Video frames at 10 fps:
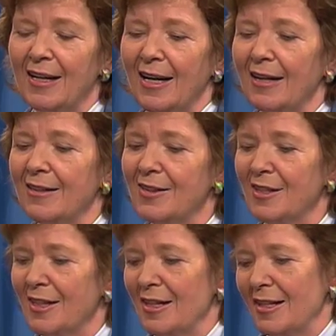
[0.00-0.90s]
And
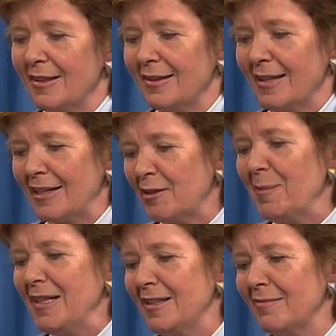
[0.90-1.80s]
that's
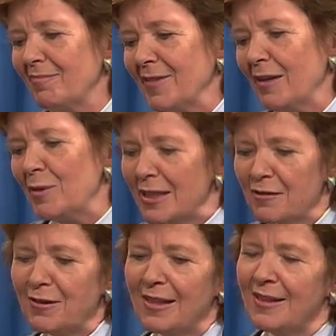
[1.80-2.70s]
been a
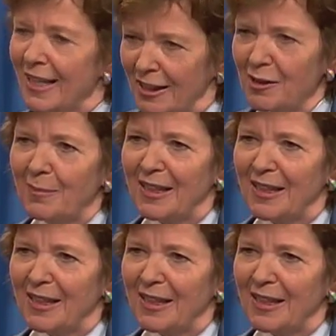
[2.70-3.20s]
wonderful link,